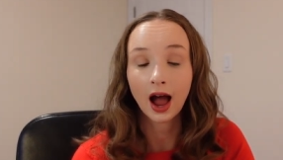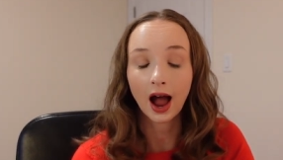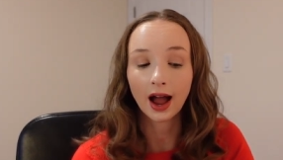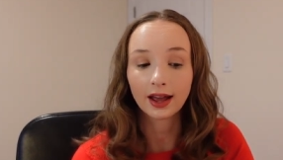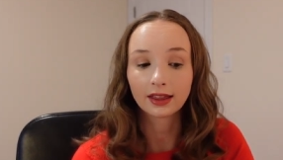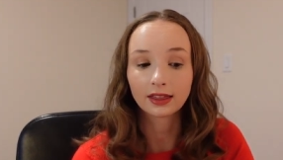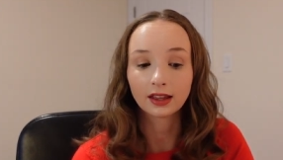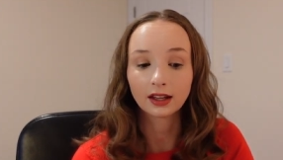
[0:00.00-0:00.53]

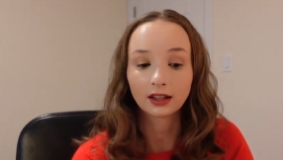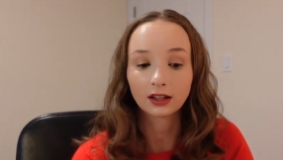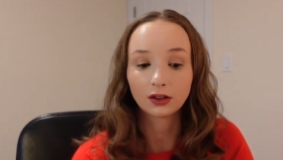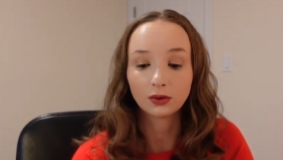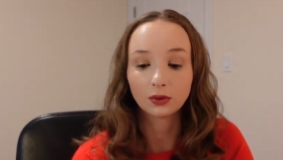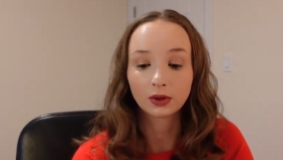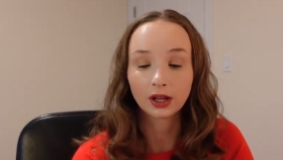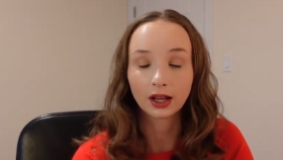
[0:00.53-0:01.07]
I think
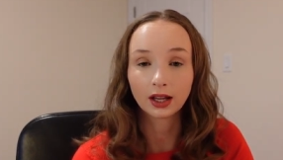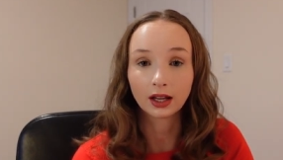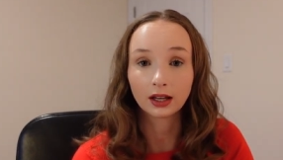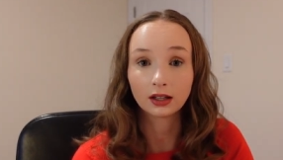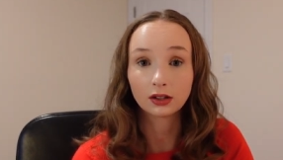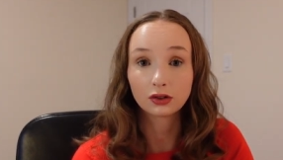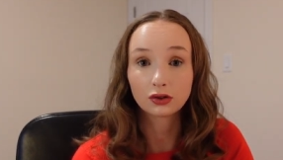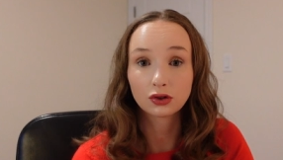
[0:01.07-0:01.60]
you
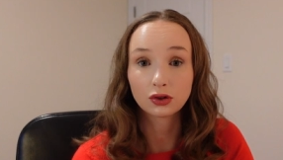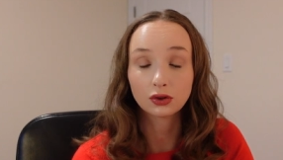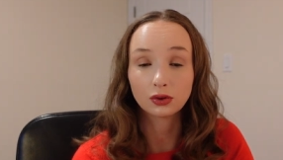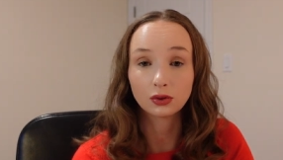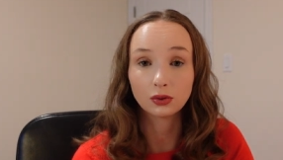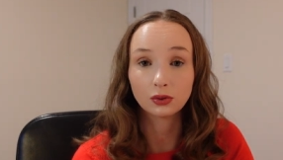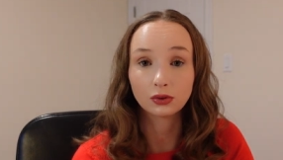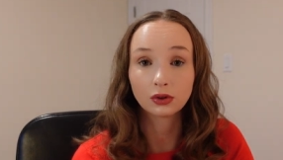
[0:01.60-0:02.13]
can
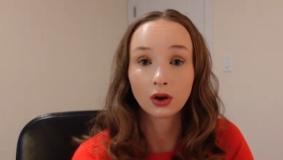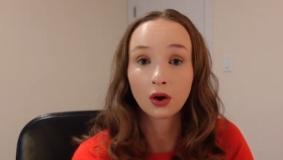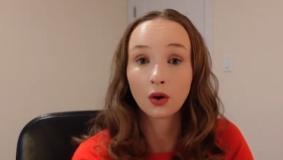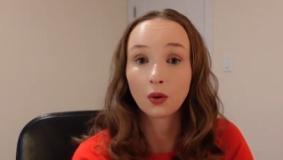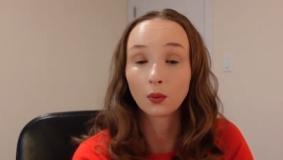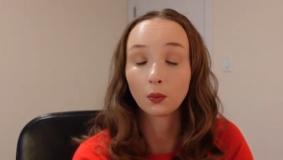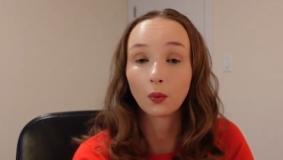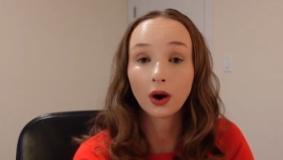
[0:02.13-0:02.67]
choose
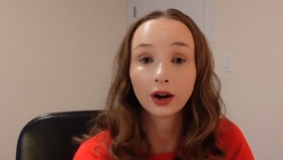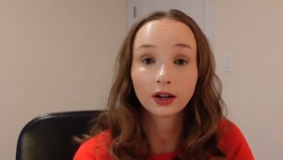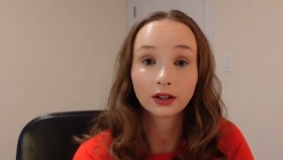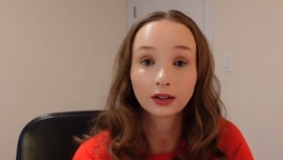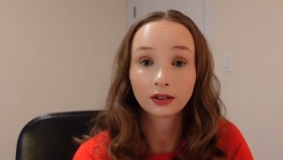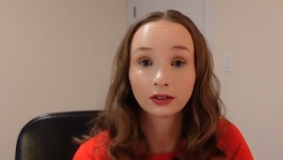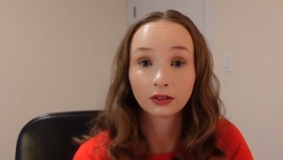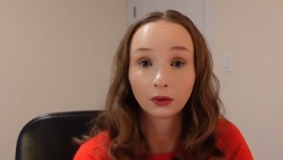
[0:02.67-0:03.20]

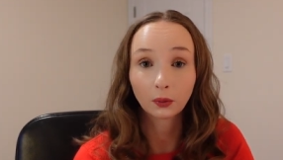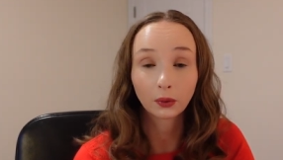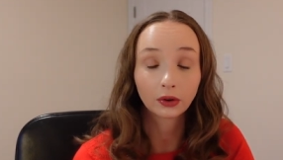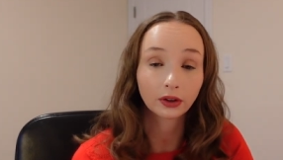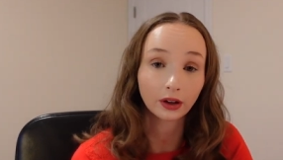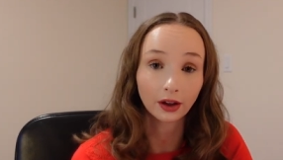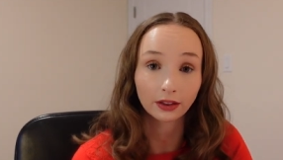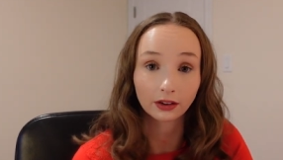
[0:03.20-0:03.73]
one or
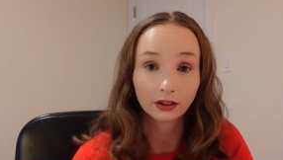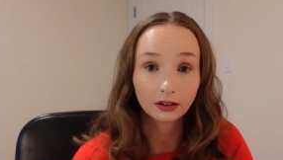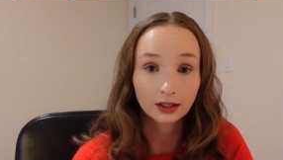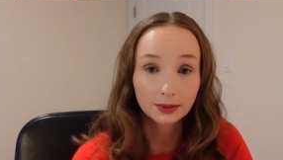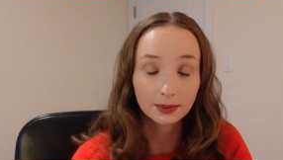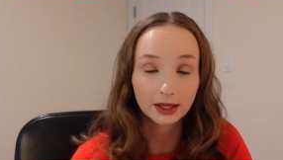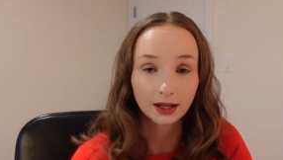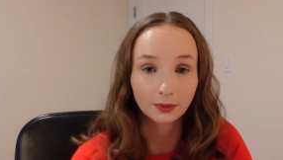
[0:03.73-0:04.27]
the other
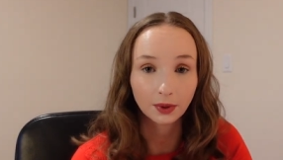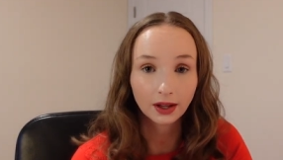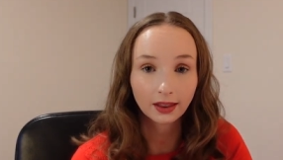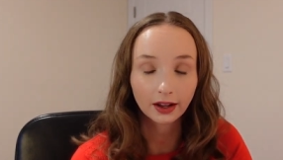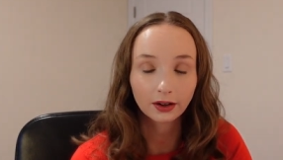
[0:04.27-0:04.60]
to begin with.